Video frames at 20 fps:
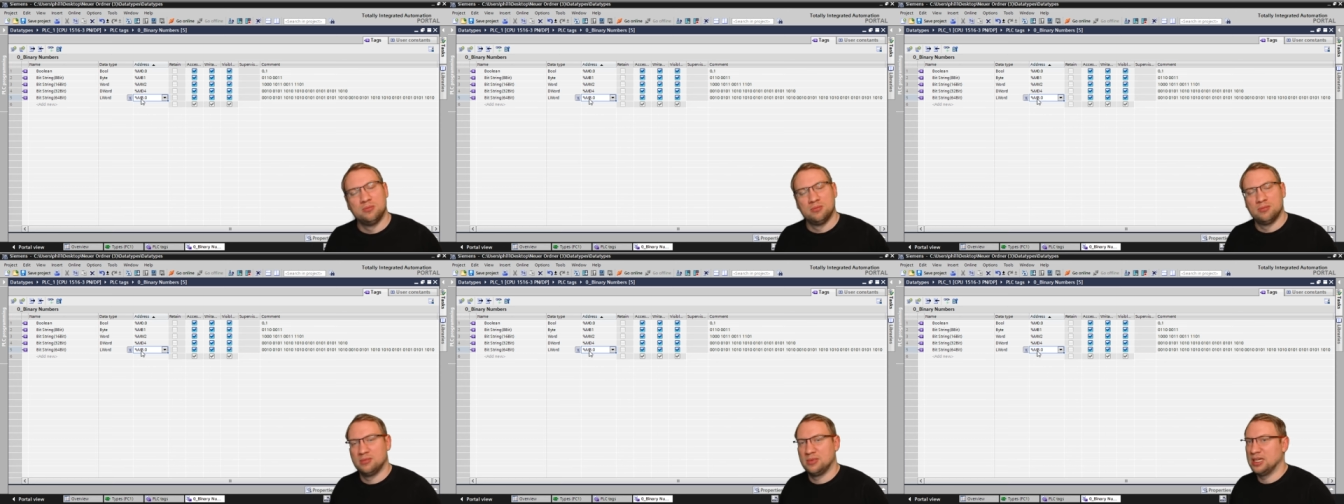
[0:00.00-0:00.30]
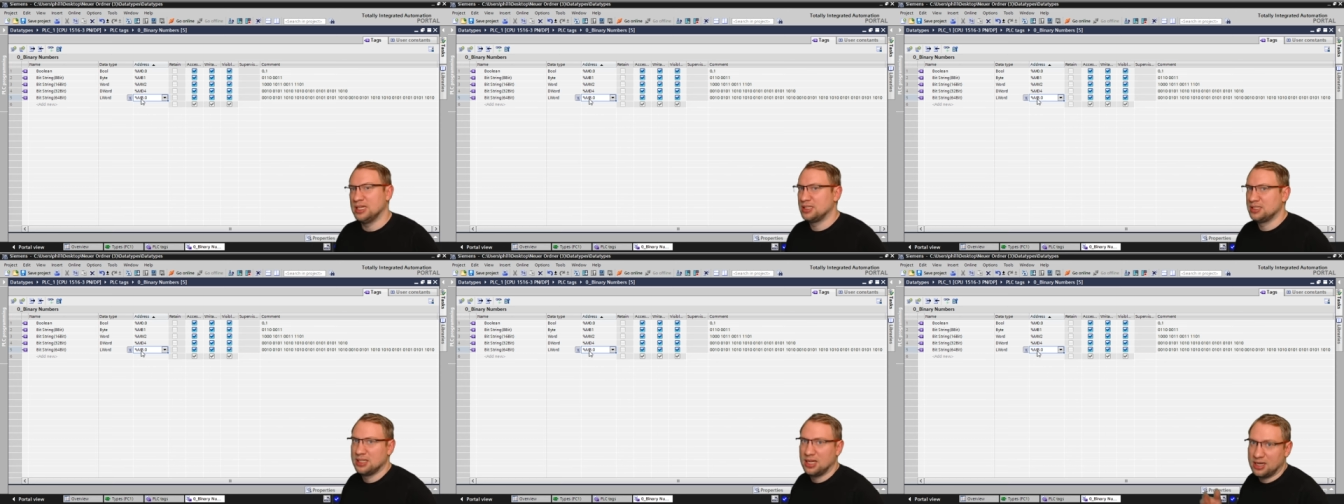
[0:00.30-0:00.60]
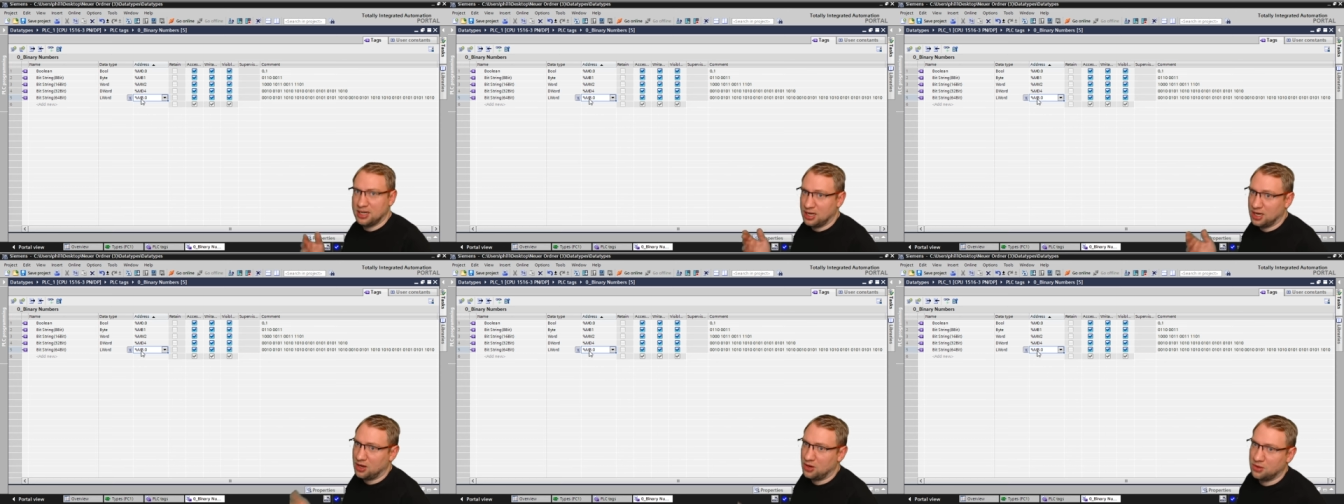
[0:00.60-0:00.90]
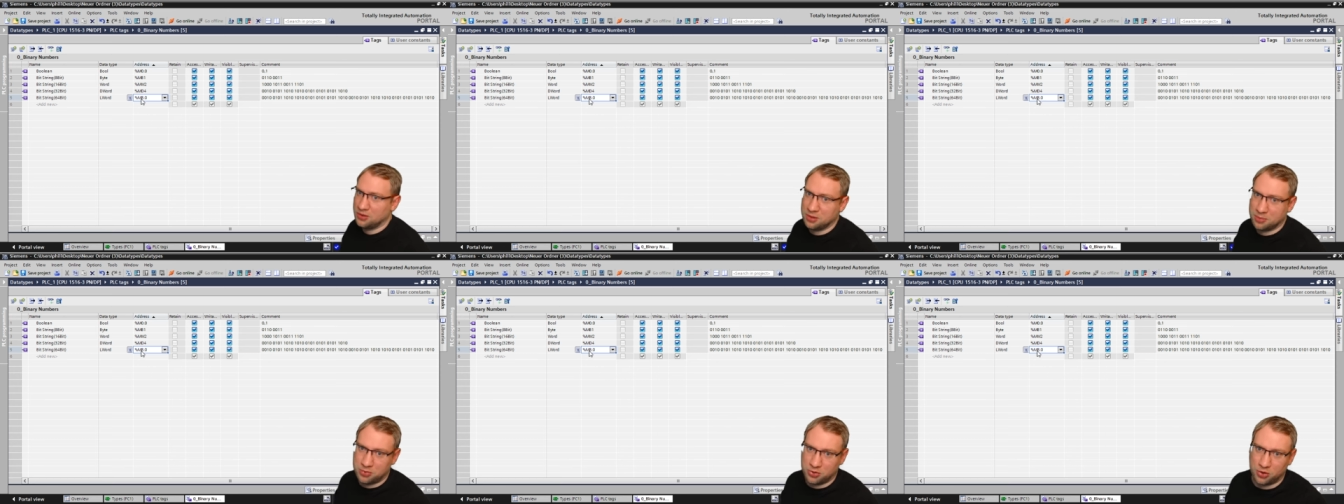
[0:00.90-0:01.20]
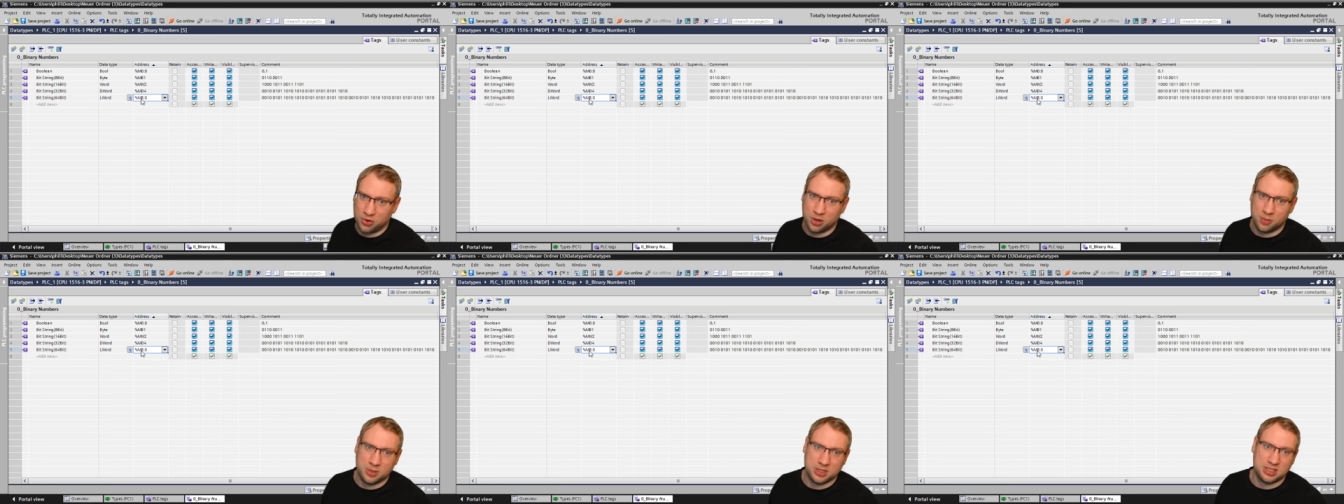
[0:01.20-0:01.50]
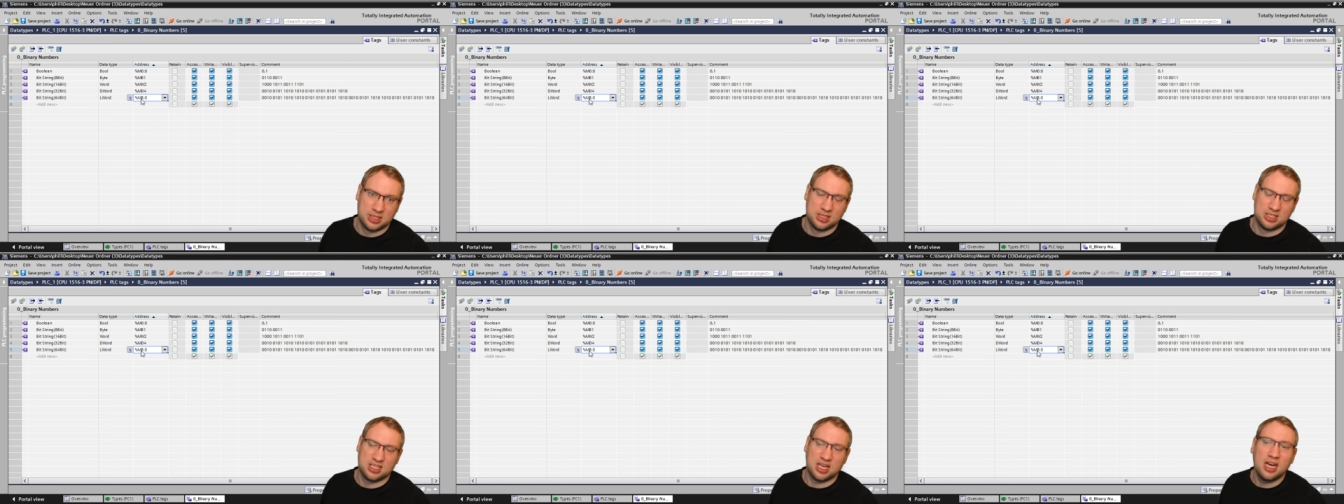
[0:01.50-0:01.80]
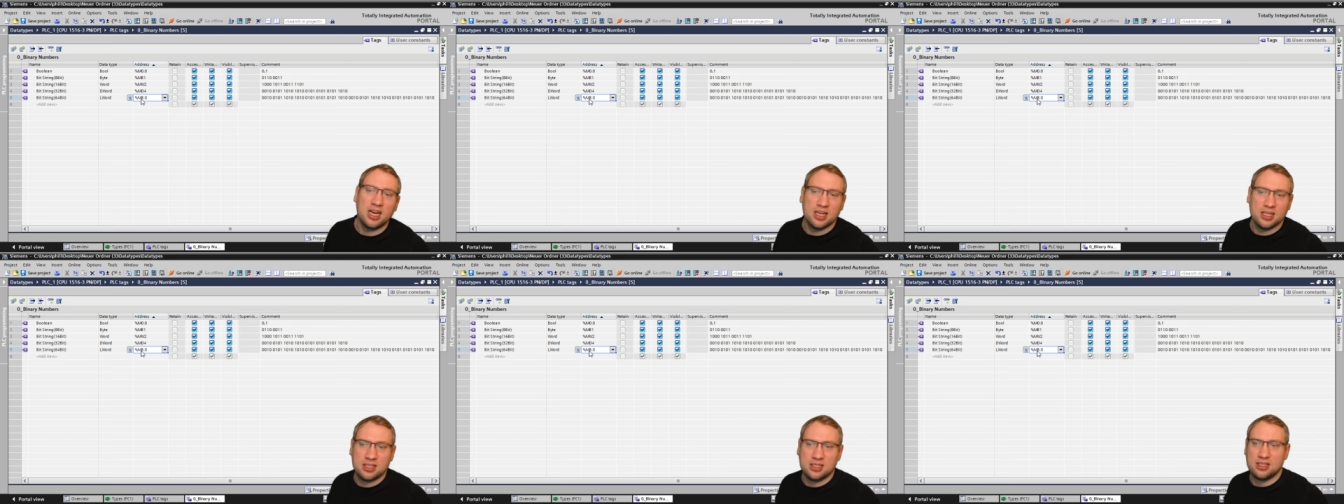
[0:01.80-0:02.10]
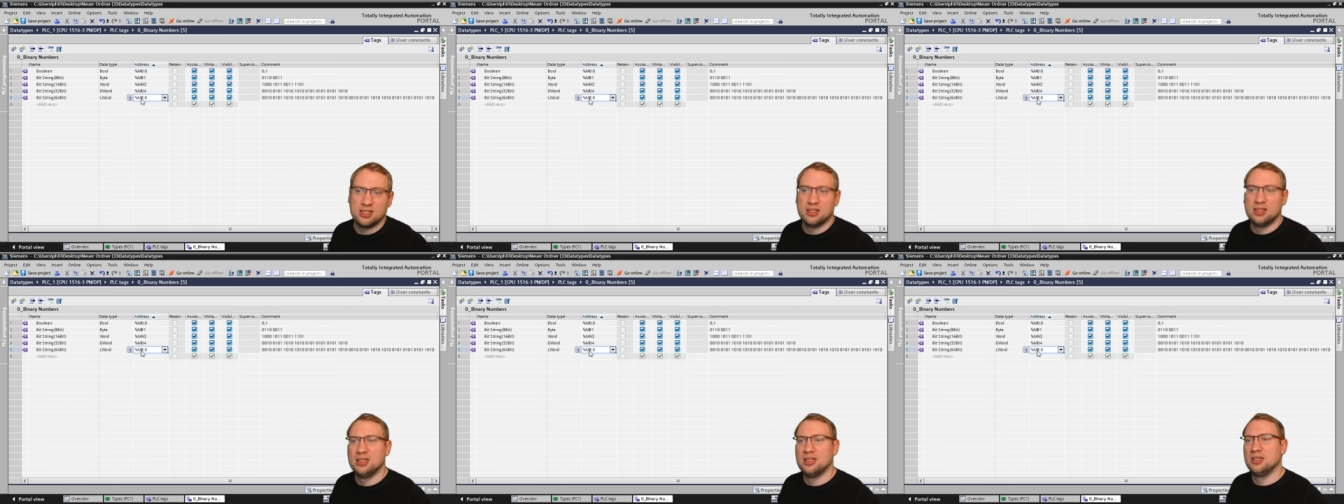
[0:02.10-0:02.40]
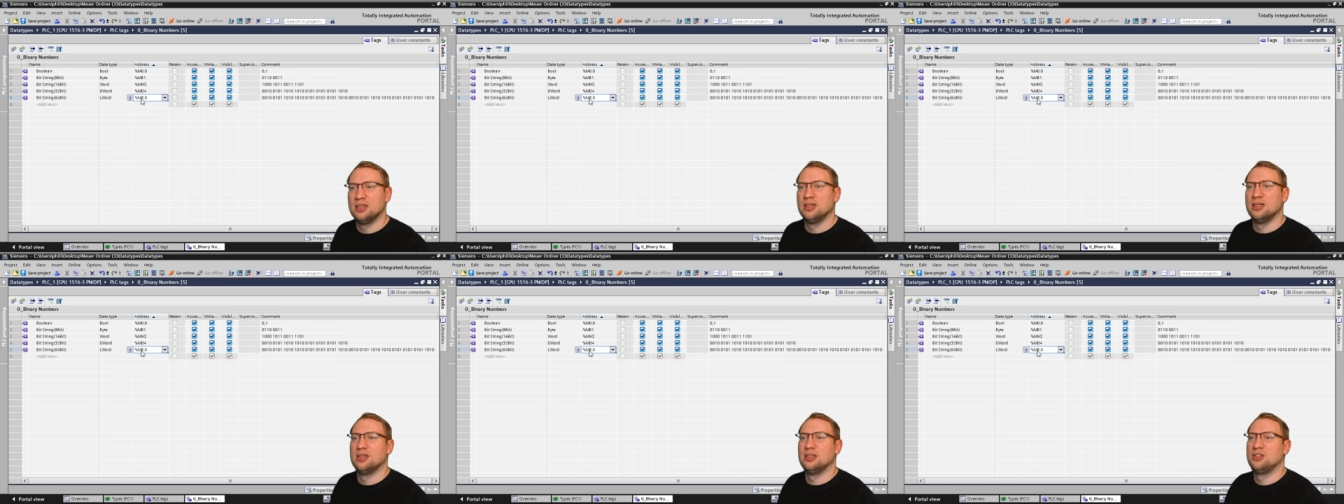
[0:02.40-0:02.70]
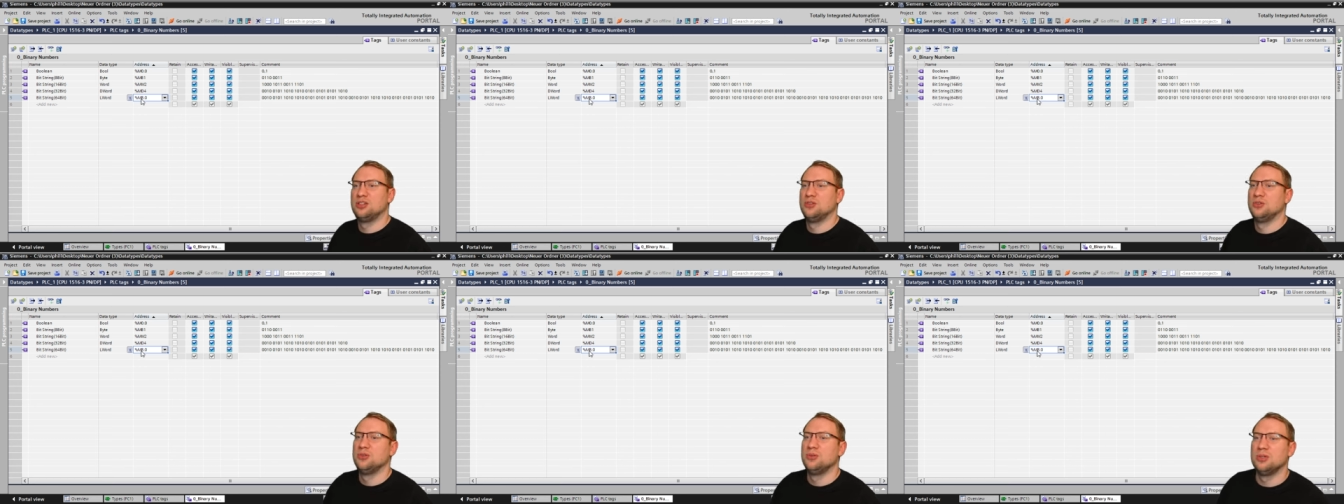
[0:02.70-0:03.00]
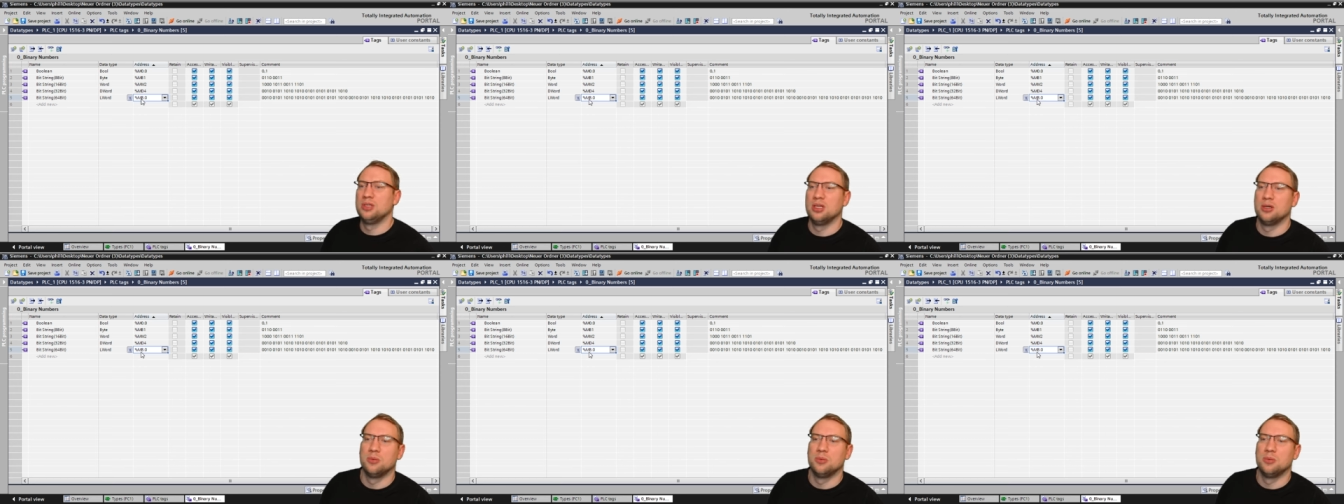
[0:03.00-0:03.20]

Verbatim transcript: that's not how the programmers decided uh, to do here.